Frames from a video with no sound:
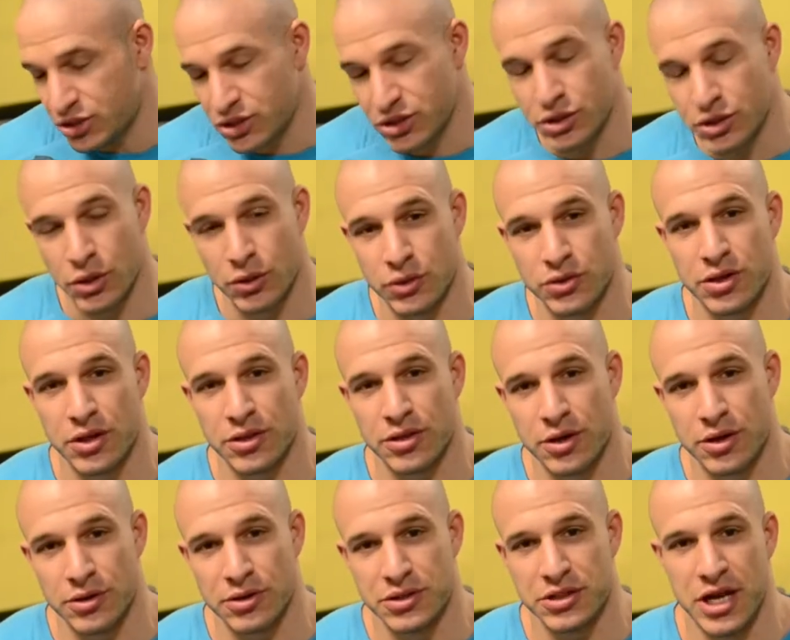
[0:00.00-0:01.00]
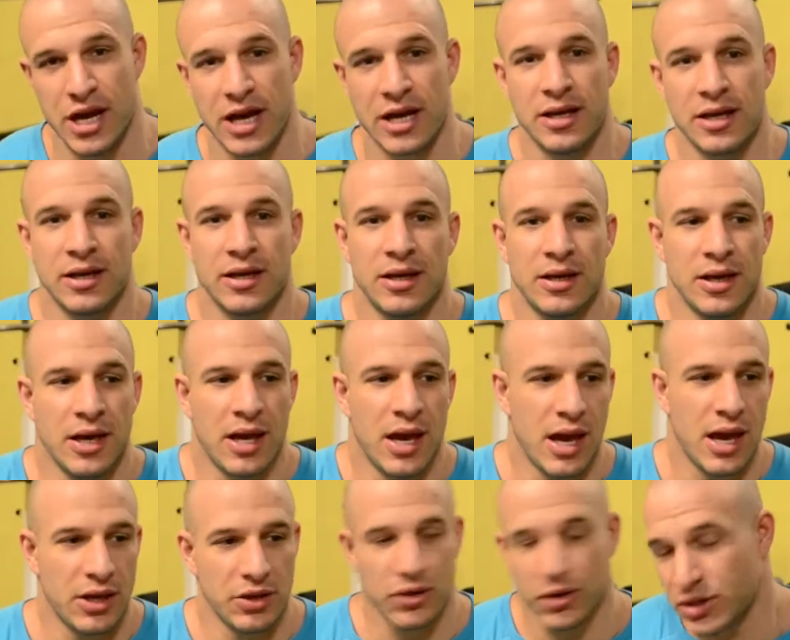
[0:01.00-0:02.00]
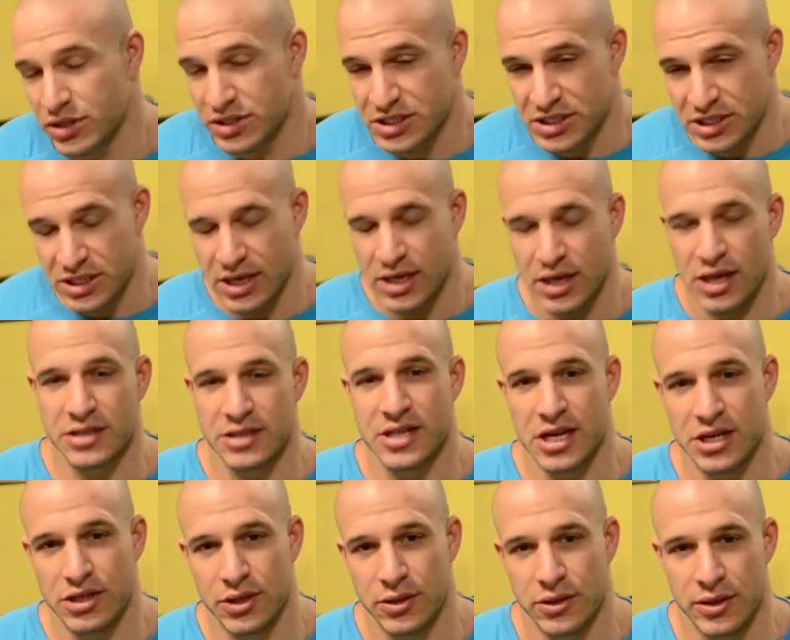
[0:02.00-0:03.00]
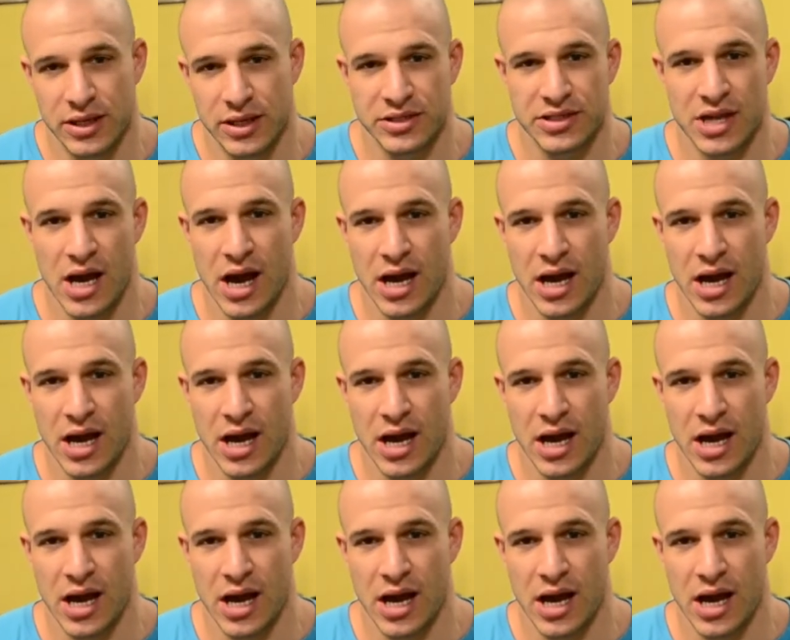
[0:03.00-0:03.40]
shoulders on Thursday. And you're gonna see as I do this,